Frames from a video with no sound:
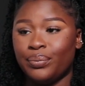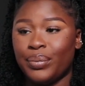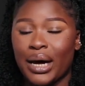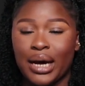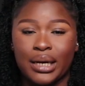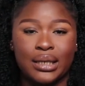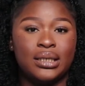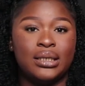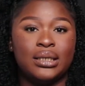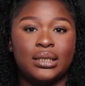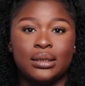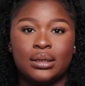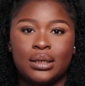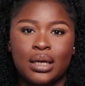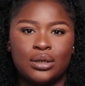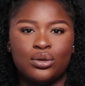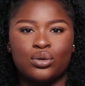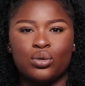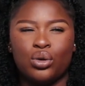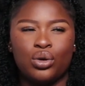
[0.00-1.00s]
packs in
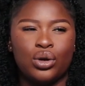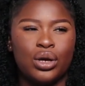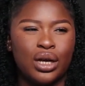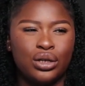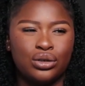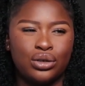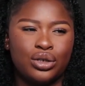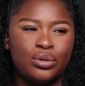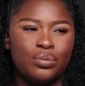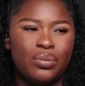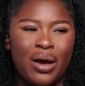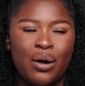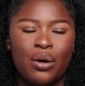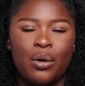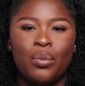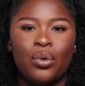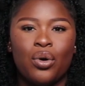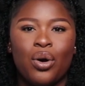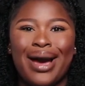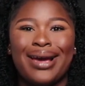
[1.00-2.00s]
Tesco. You can just buy
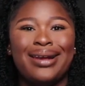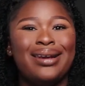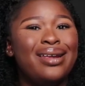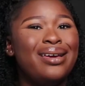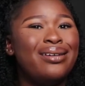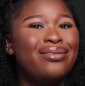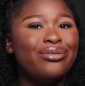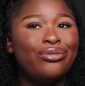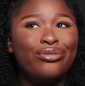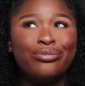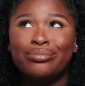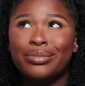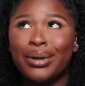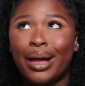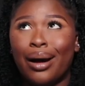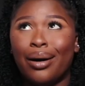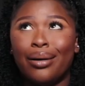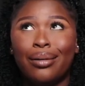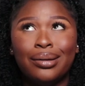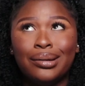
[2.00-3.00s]
one. But I live
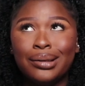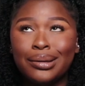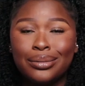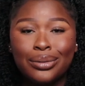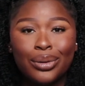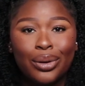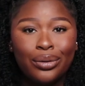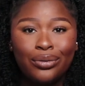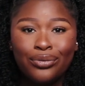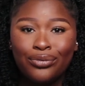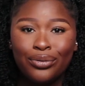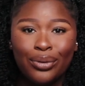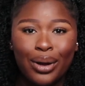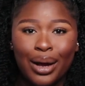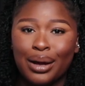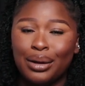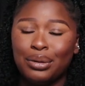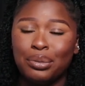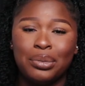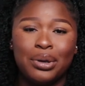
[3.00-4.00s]
on the third floor.
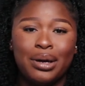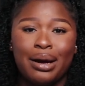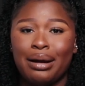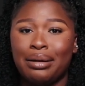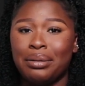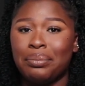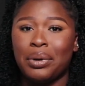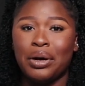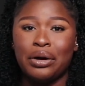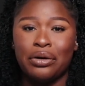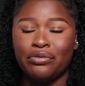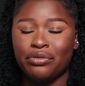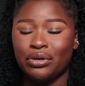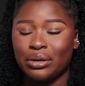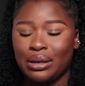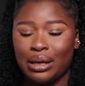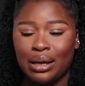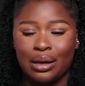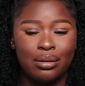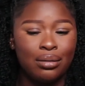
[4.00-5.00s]
I cannot carry a pack of
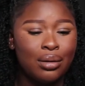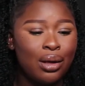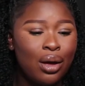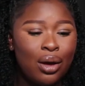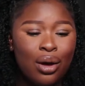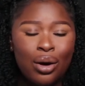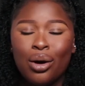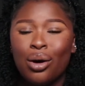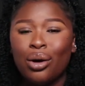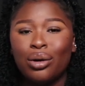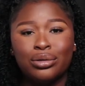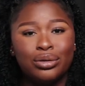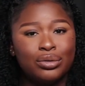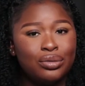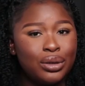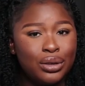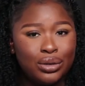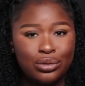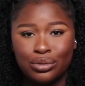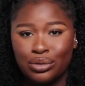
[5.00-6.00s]
water all
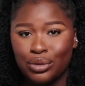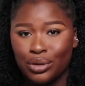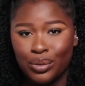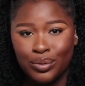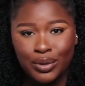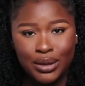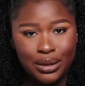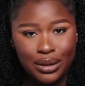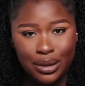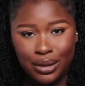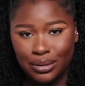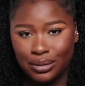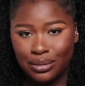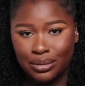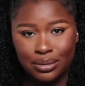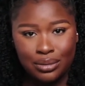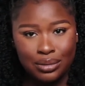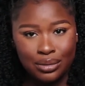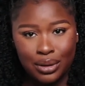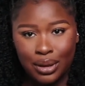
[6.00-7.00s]
the way to the
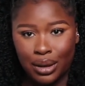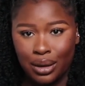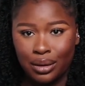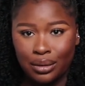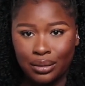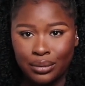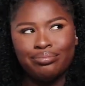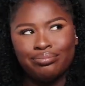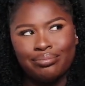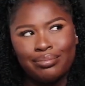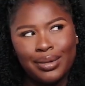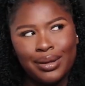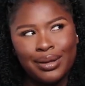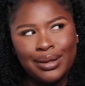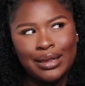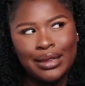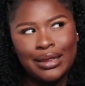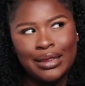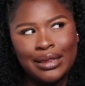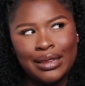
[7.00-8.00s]
upstairs. Okay,
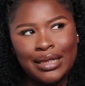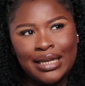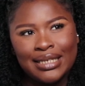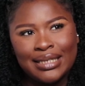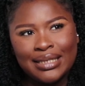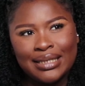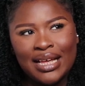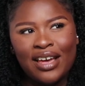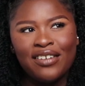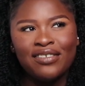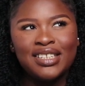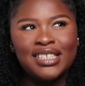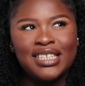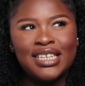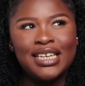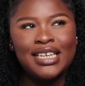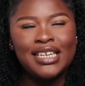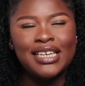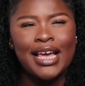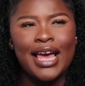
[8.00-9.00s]
the
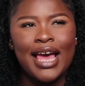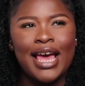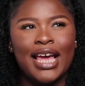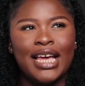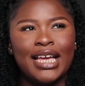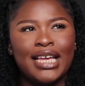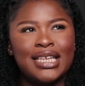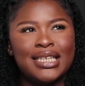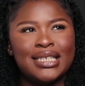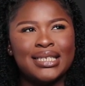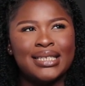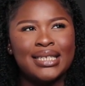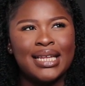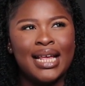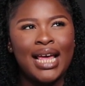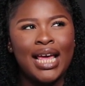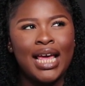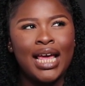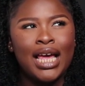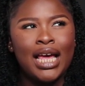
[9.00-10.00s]
safety here is
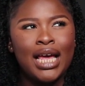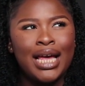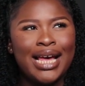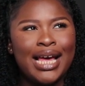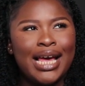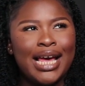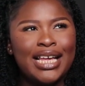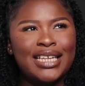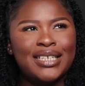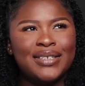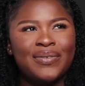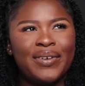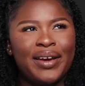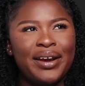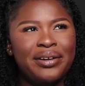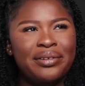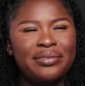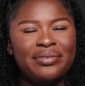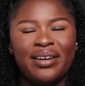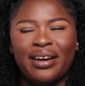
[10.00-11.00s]

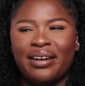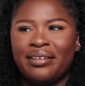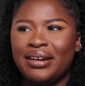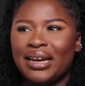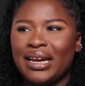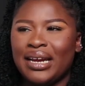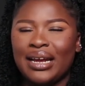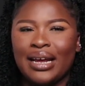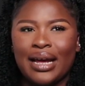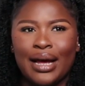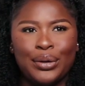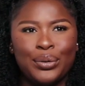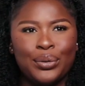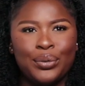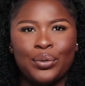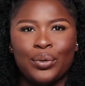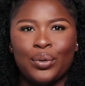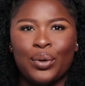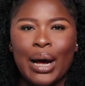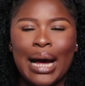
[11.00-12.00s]
very, I
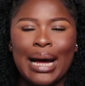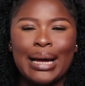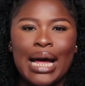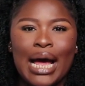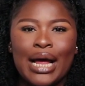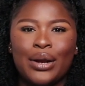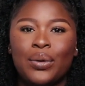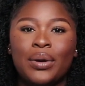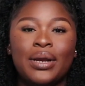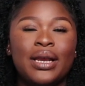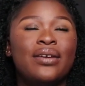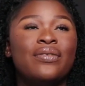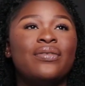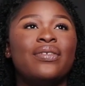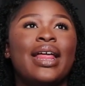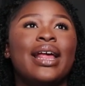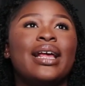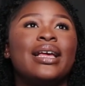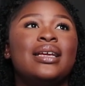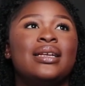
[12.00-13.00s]
don't know, I don't live
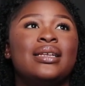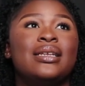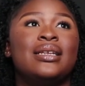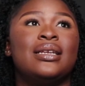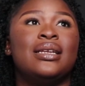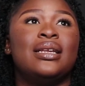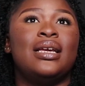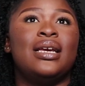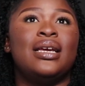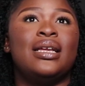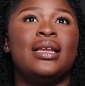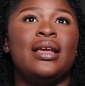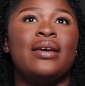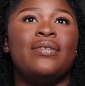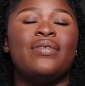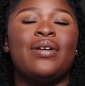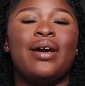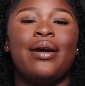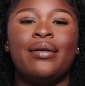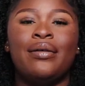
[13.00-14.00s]
like in
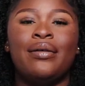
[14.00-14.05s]
a